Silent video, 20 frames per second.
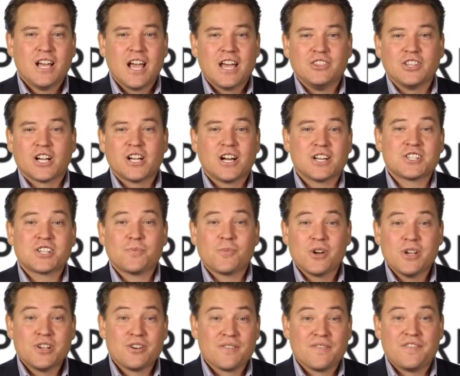and the
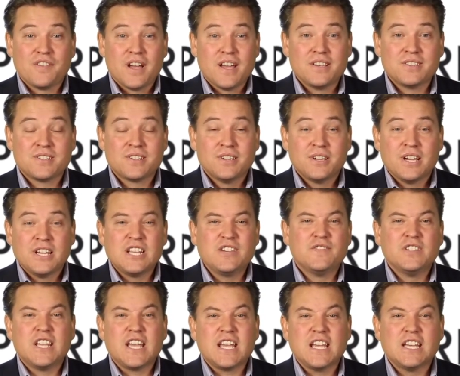customer interface and
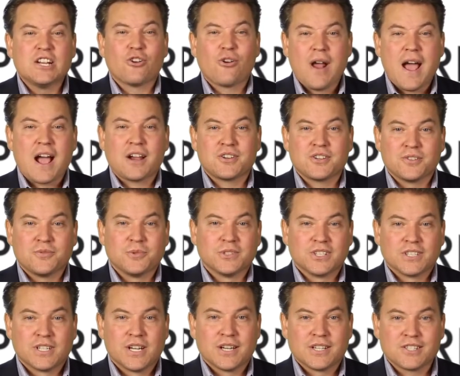even the interaction with
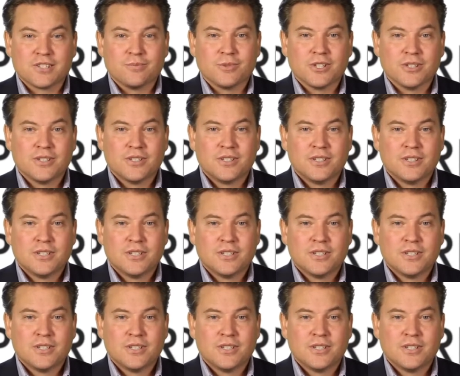the customer?